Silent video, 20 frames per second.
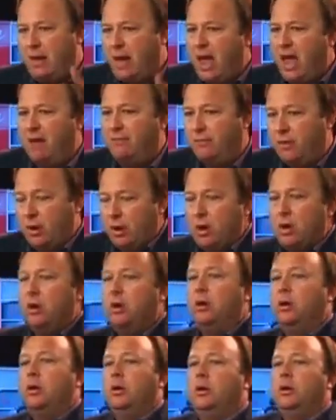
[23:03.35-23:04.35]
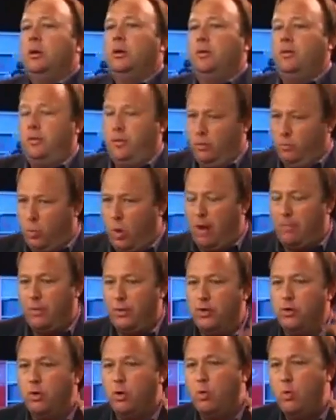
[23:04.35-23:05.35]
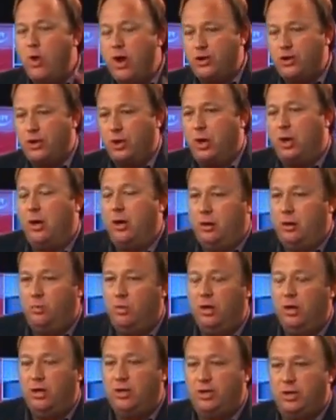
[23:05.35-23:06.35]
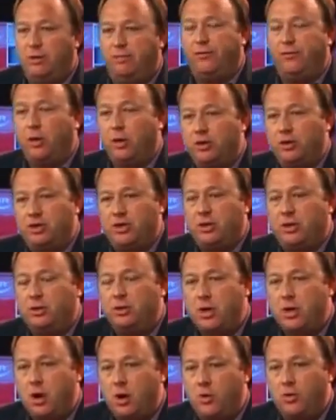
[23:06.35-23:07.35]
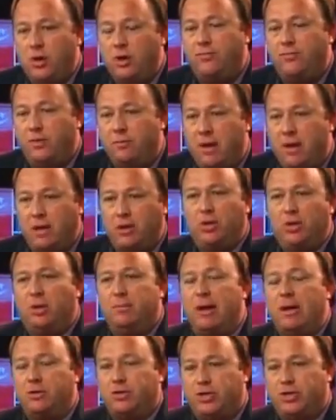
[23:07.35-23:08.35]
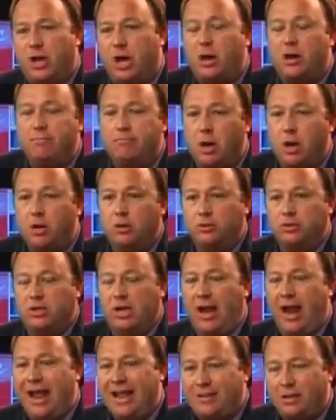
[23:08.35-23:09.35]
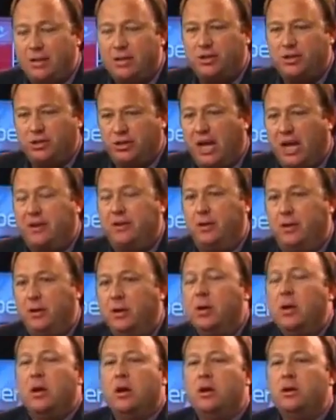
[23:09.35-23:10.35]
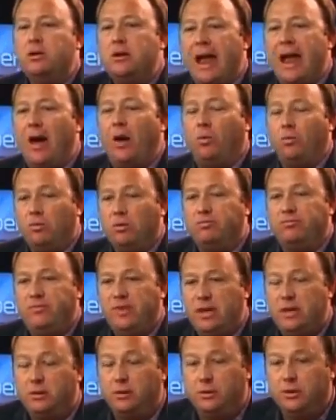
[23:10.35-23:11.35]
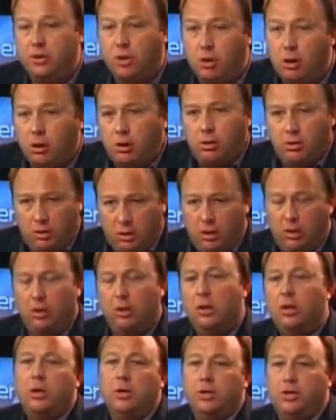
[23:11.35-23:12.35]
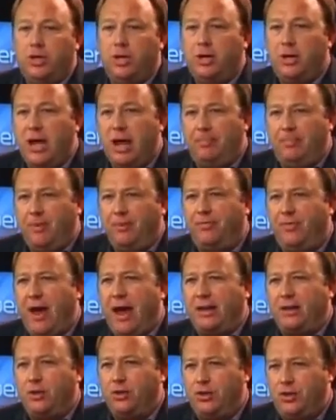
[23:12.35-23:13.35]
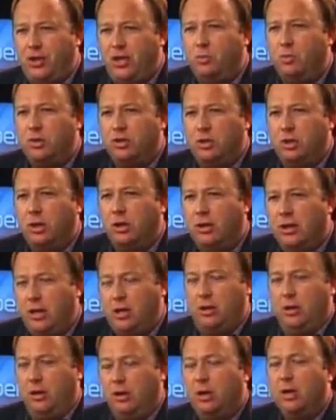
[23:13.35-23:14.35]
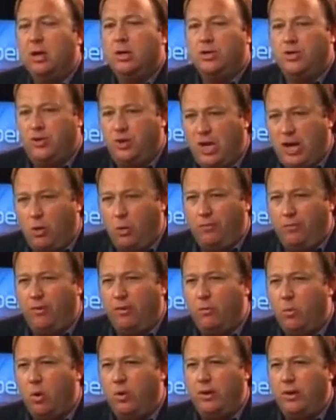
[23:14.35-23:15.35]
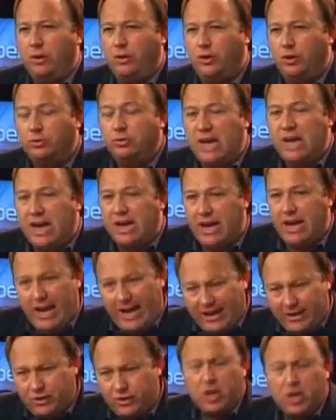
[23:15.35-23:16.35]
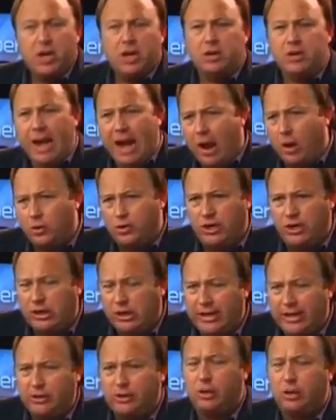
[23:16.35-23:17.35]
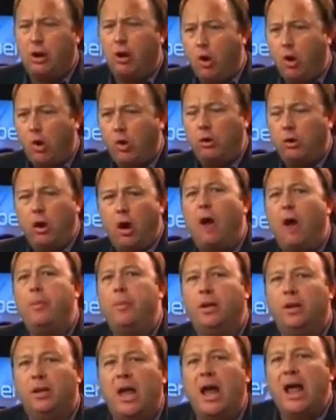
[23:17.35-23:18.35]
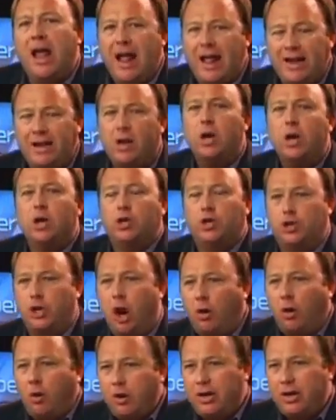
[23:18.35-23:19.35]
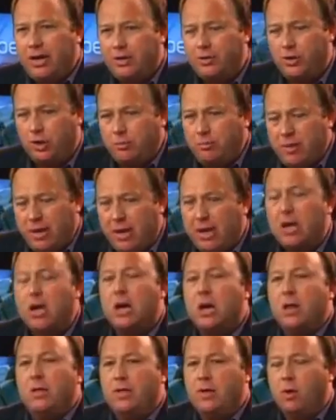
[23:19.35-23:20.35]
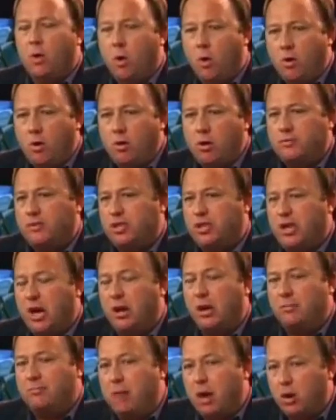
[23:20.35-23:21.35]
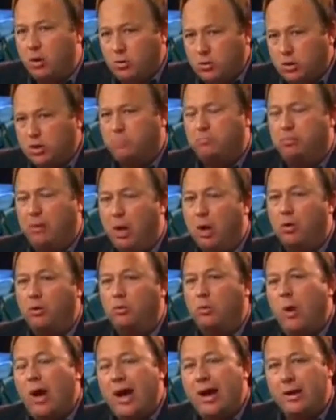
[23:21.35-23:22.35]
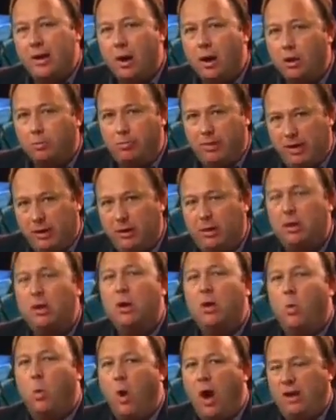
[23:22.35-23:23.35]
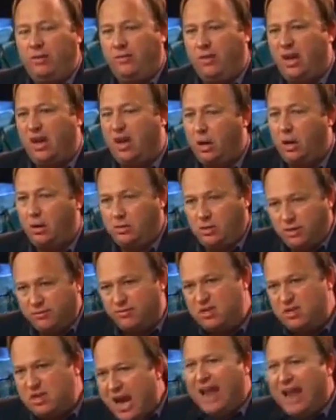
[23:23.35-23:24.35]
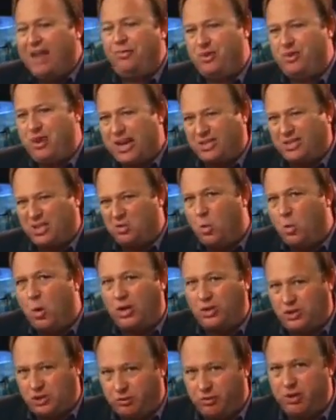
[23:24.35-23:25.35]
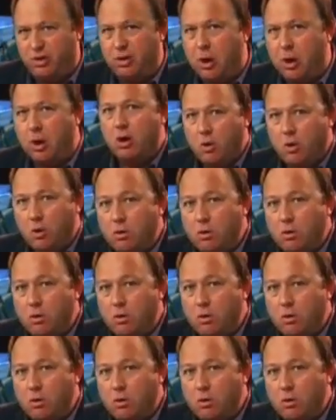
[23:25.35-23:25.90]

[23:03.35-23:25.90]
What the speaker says: ever. The woman who originally released the first known information about Skull and Bones to Anthony Sutton now reveals all. She kept the fact that she was the leaker secret for more than 2 decades. Now she lays it all on the line. Charlotte Iserby, the Order of Skull and Bones, blown wide open. What the cult of death doesn't want you to know.